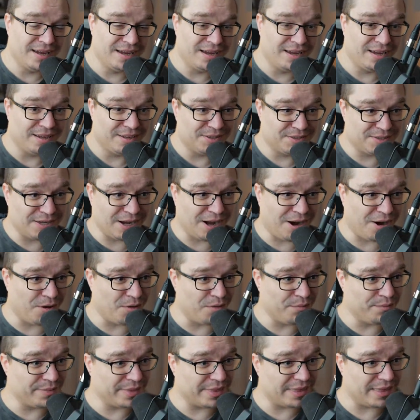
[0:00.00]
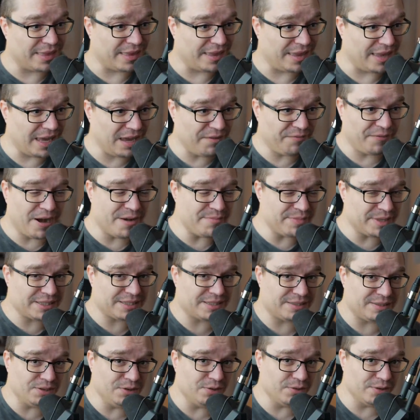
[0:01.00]
So if I'm
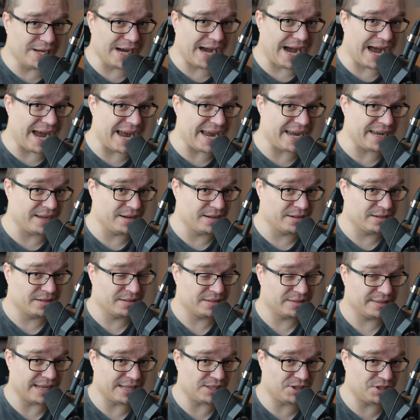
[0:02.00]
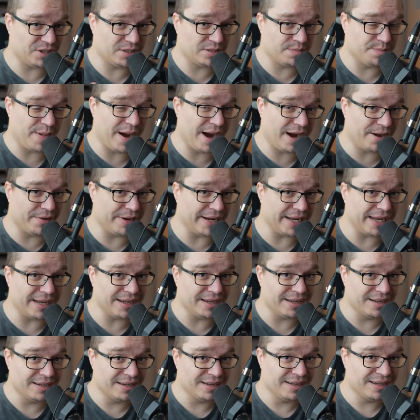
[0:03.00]
this new guy that she's
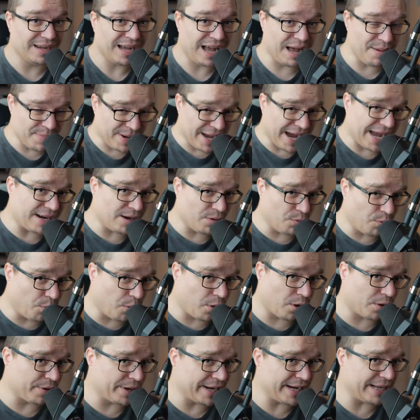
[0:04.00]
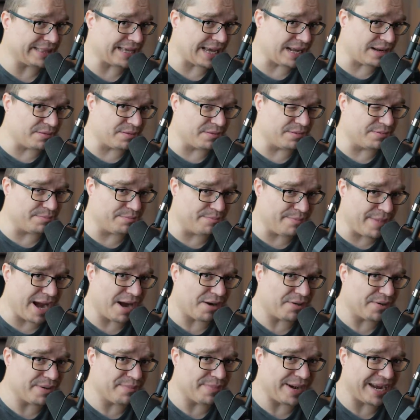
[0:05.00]
marrying, I'm kind of worried that
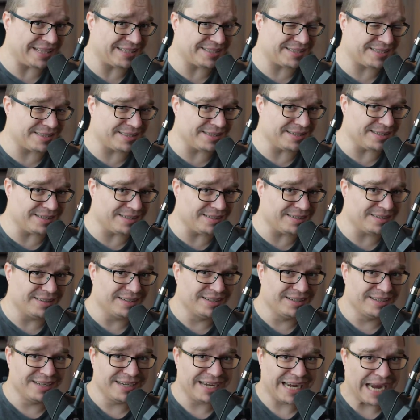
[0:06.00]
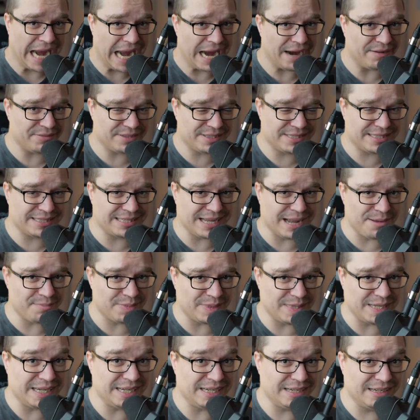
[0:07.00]
Mary might still have
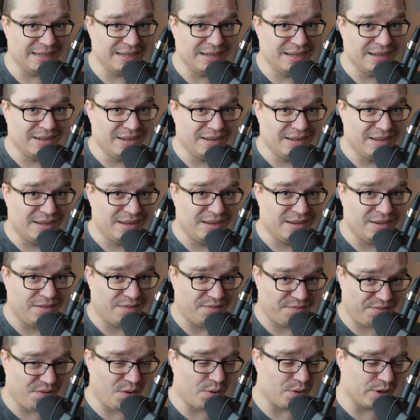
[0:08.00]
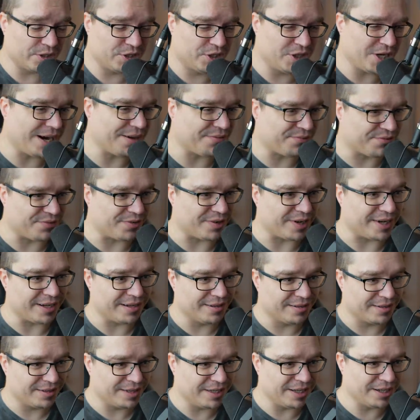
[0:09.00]
something for Geoffrey,
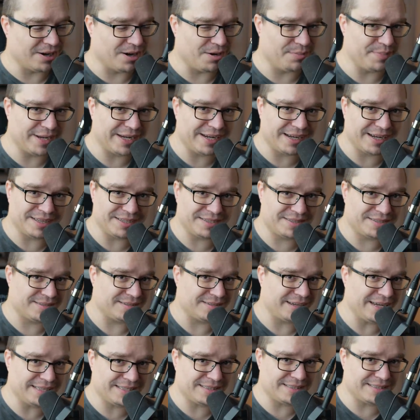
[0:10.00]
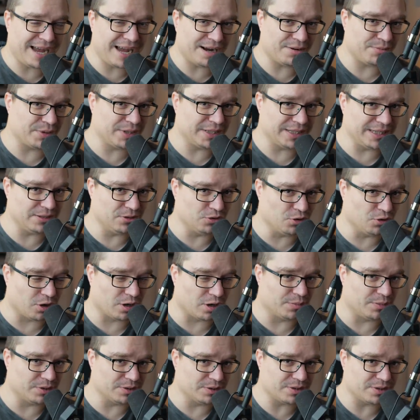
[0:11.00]
you know, because it's not really
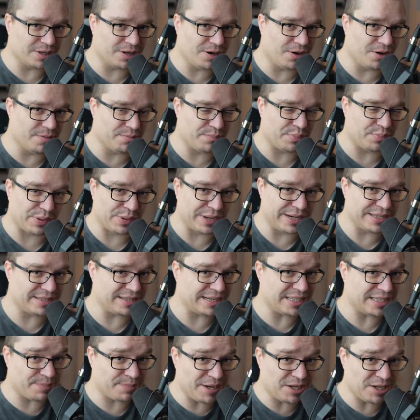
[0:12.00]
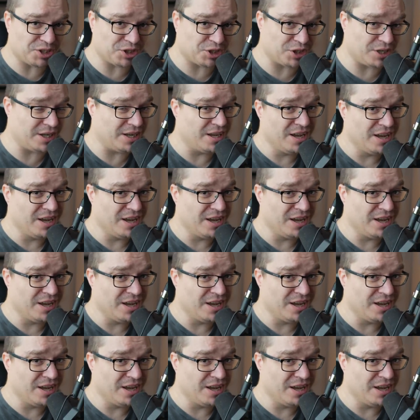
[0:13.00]
normal to go in prison, especially,